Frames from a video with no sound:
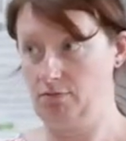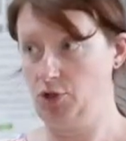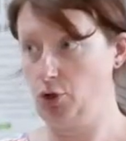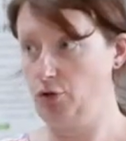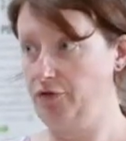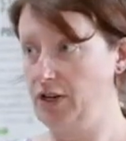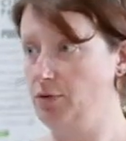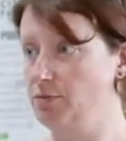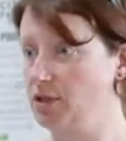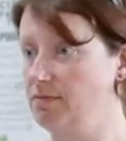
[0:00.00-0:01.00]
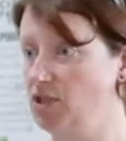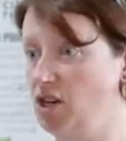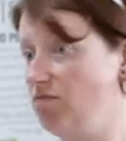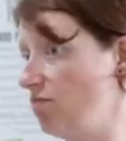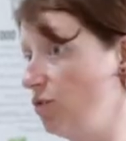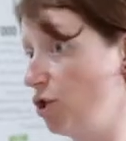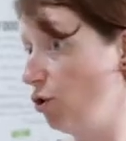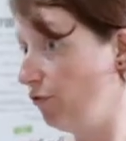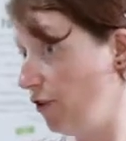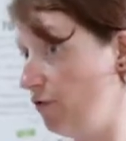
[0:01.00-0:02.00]
short films? So
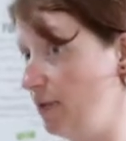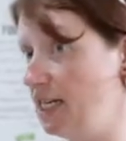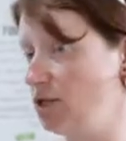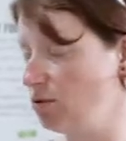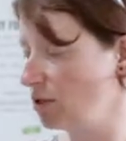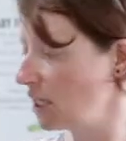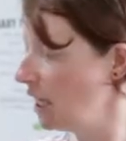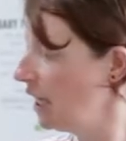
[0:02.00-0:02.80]
short 5-minute talks.